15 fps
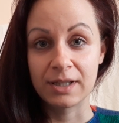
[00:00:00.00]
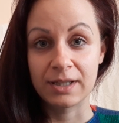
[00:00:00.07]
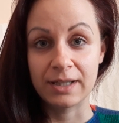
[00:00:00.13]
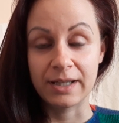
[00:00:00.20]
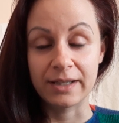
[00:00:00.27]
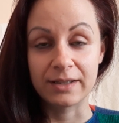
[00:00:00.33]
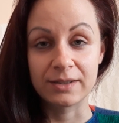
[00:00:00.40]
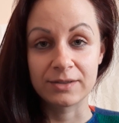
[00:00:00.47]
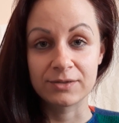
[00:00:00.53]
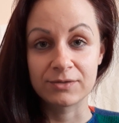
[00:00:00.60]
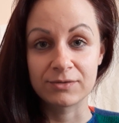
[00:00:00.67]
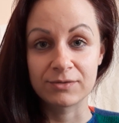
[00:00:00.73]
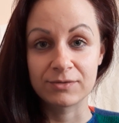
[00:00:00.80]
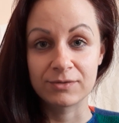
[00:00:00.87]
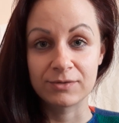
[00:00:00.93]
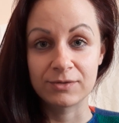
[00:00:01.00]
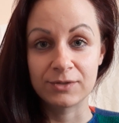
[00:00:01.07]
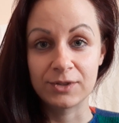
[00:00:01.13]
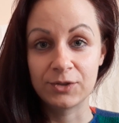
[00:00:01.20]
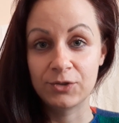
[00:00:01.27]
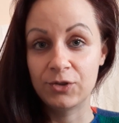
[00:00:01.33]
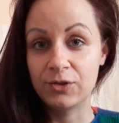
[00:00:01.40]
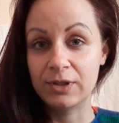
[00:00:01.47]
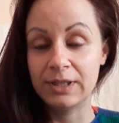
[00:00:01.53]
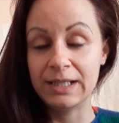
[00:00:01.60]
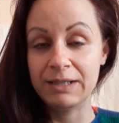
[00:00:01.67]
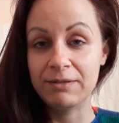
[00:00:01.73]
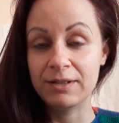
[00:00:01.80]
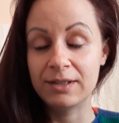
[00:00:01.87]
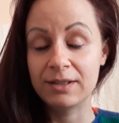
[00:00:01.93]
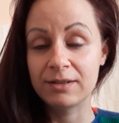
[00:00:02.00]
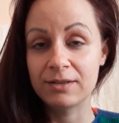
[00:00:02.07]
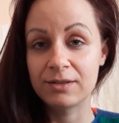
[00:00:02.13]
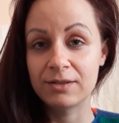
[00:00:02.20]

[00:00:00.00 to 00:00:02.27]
that you don't need